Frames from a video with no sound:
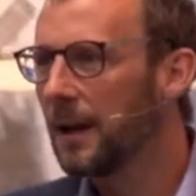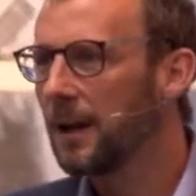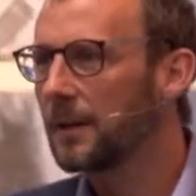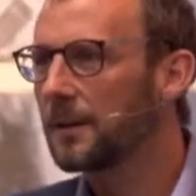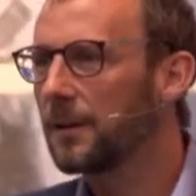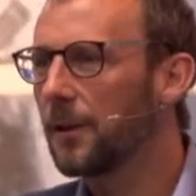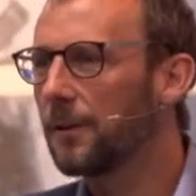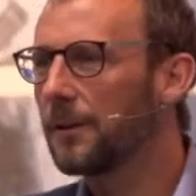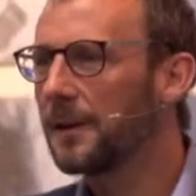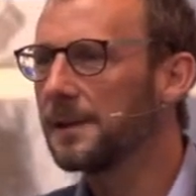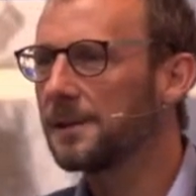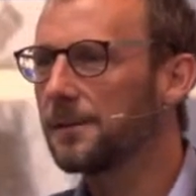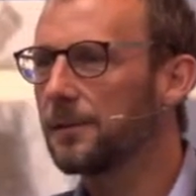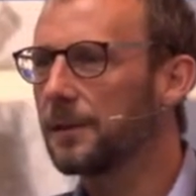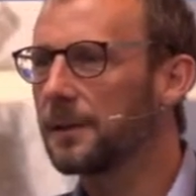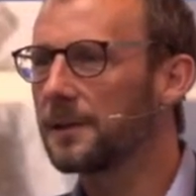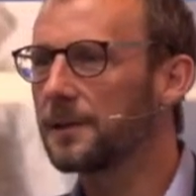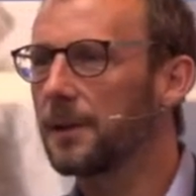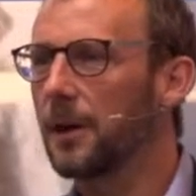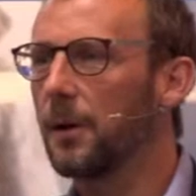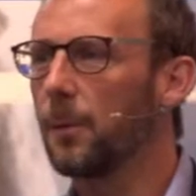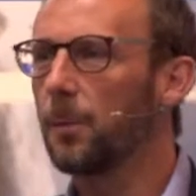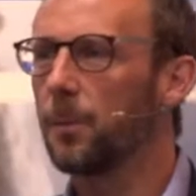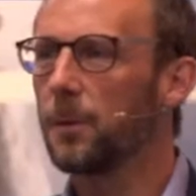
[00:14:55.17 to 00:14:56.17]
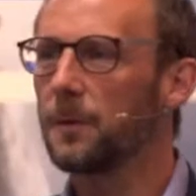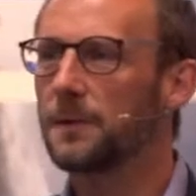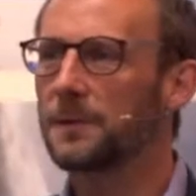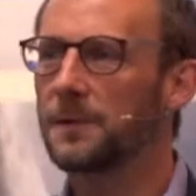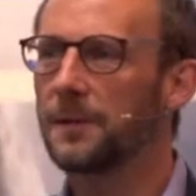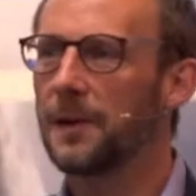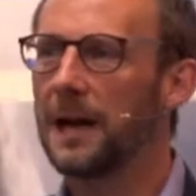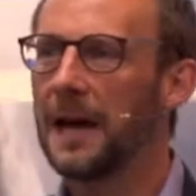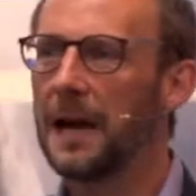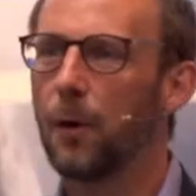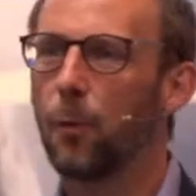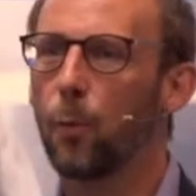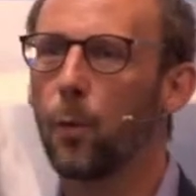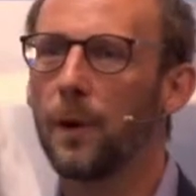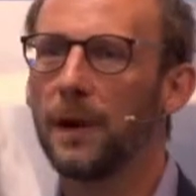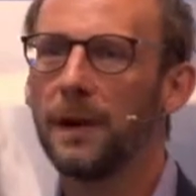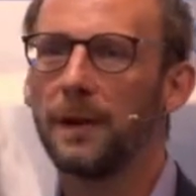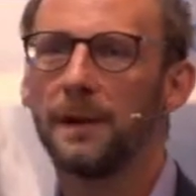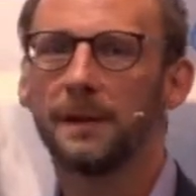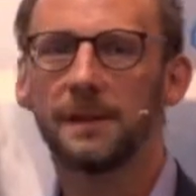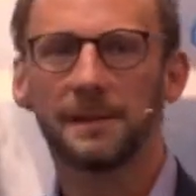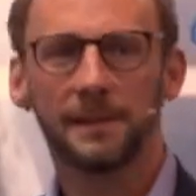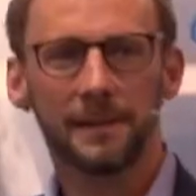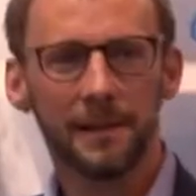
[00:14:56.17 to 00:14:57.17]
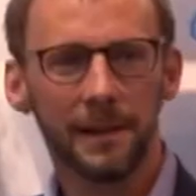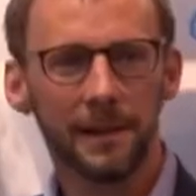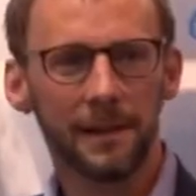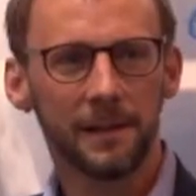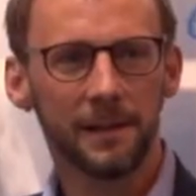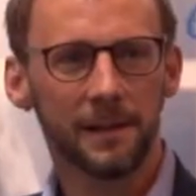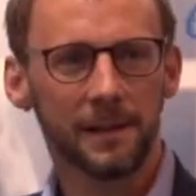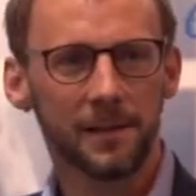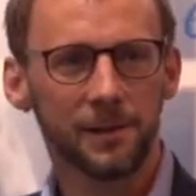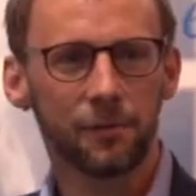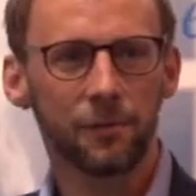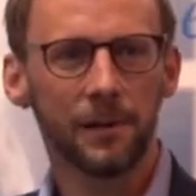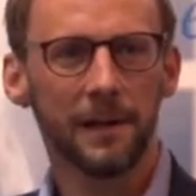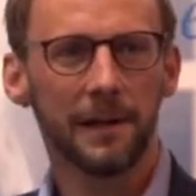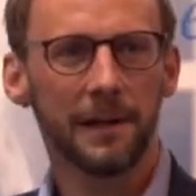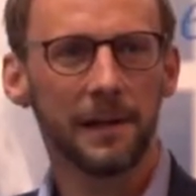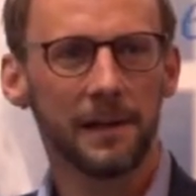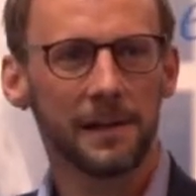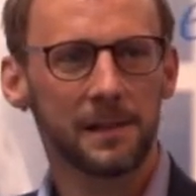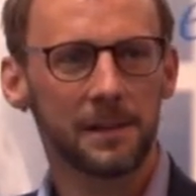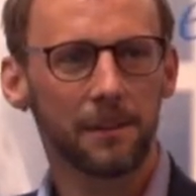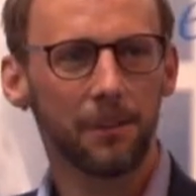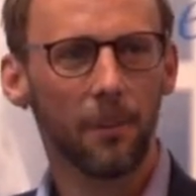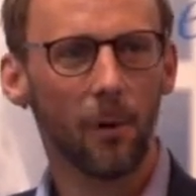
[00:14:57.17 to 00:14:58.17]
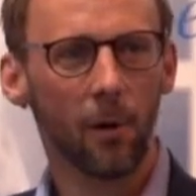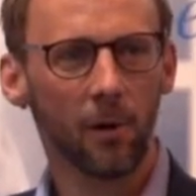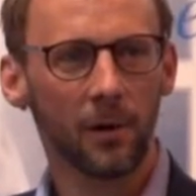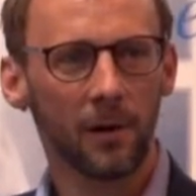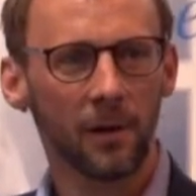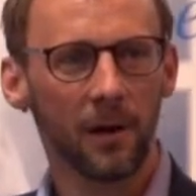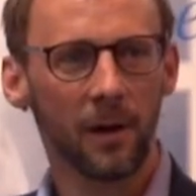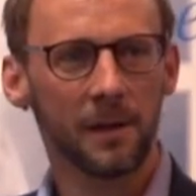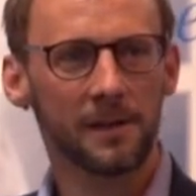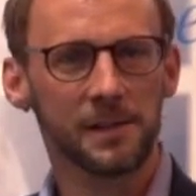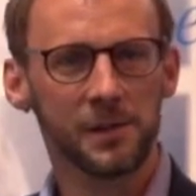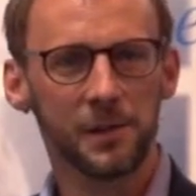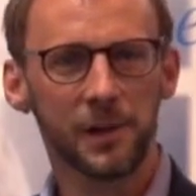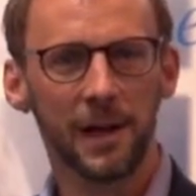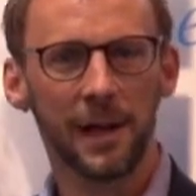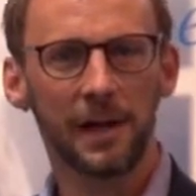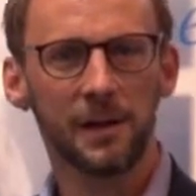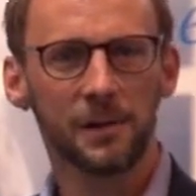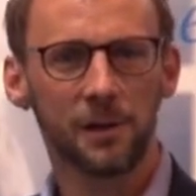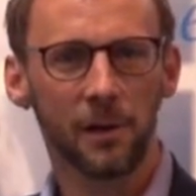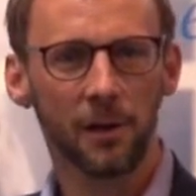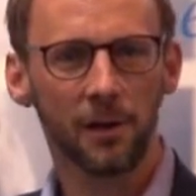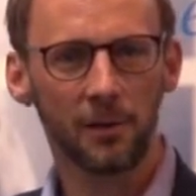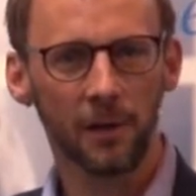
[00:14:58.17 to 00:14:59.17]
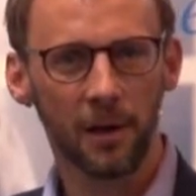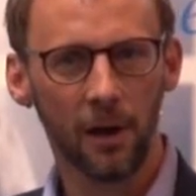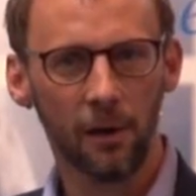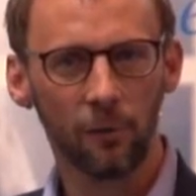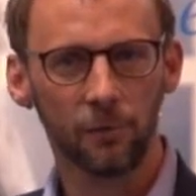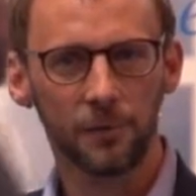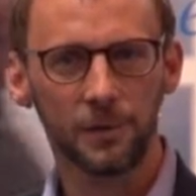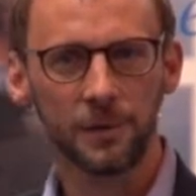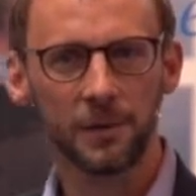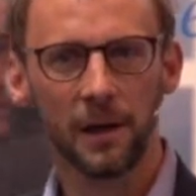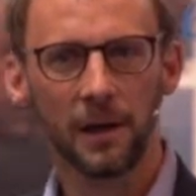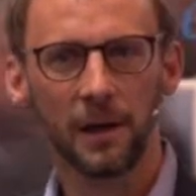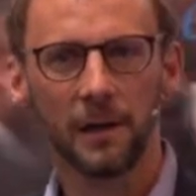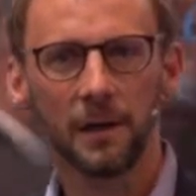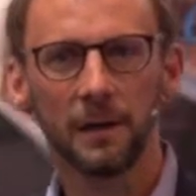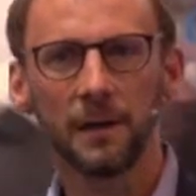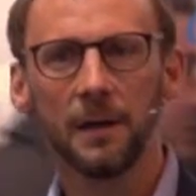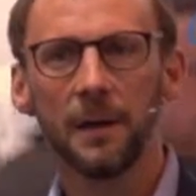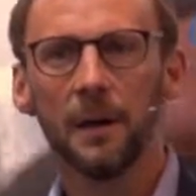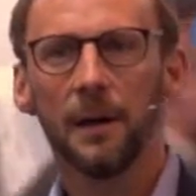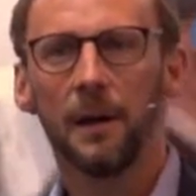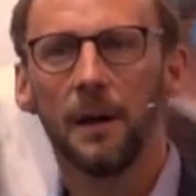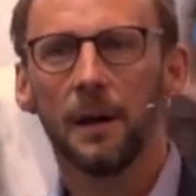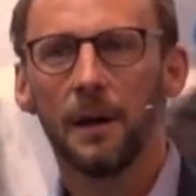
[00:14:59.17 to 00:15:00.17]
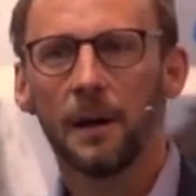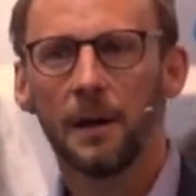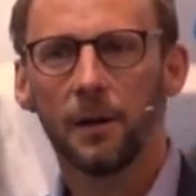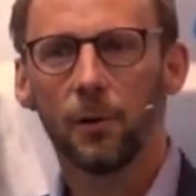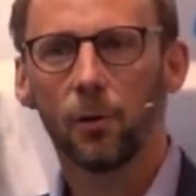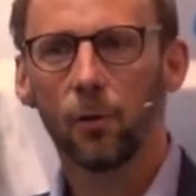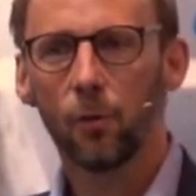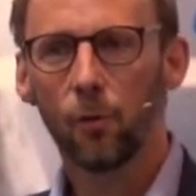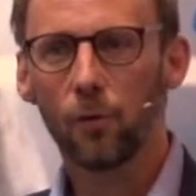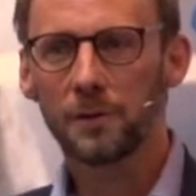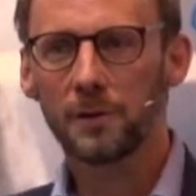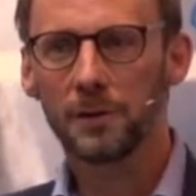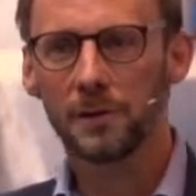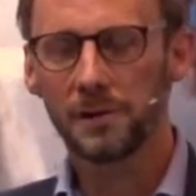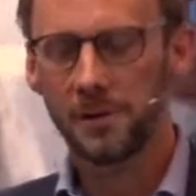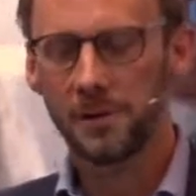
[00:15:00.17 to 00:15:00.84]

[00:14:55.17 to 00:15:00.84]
So these are examples of how we as an industry need to modernise and change our culture in order